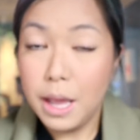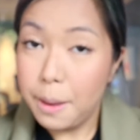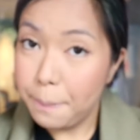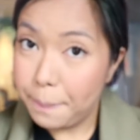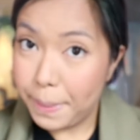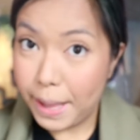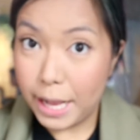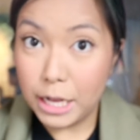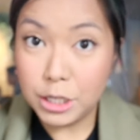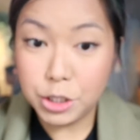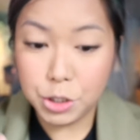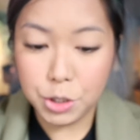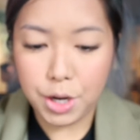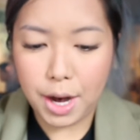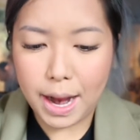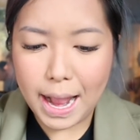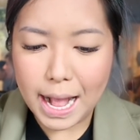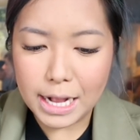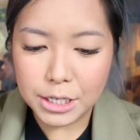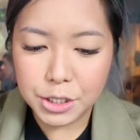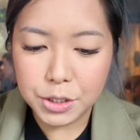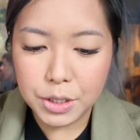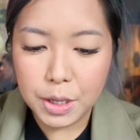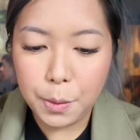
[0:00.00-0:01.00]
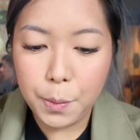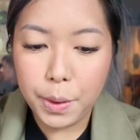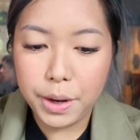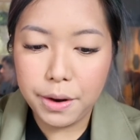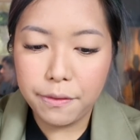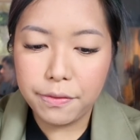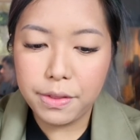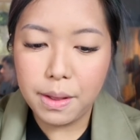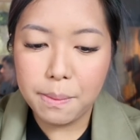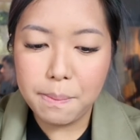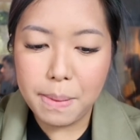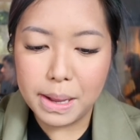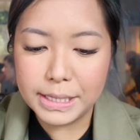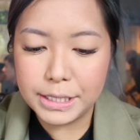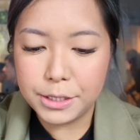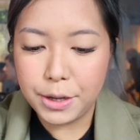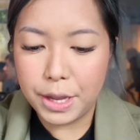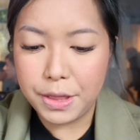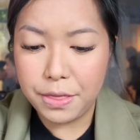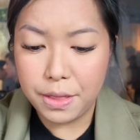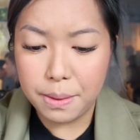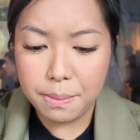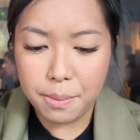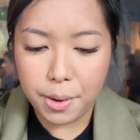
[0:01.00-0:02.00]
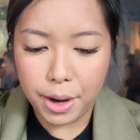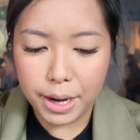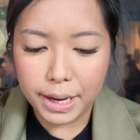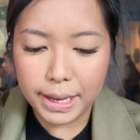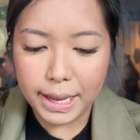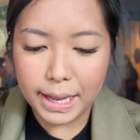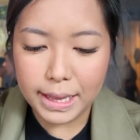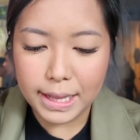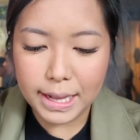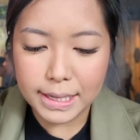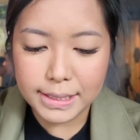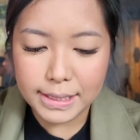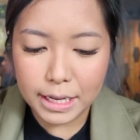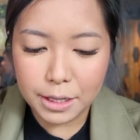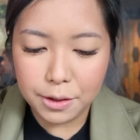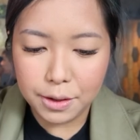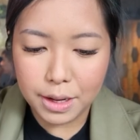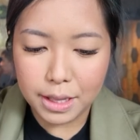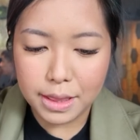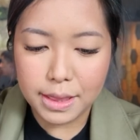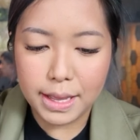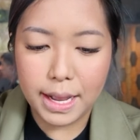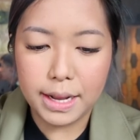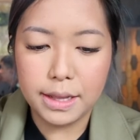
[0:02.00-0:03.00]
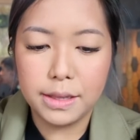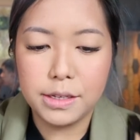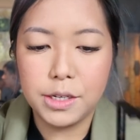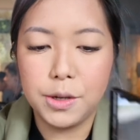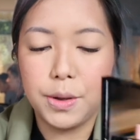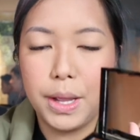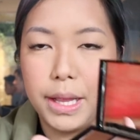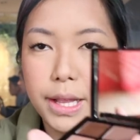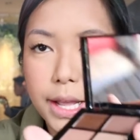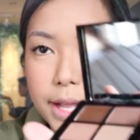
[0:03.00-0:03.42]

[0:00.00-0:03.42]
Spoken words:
Pink Sugar. Actually, one of the best in the market, because look at that. So it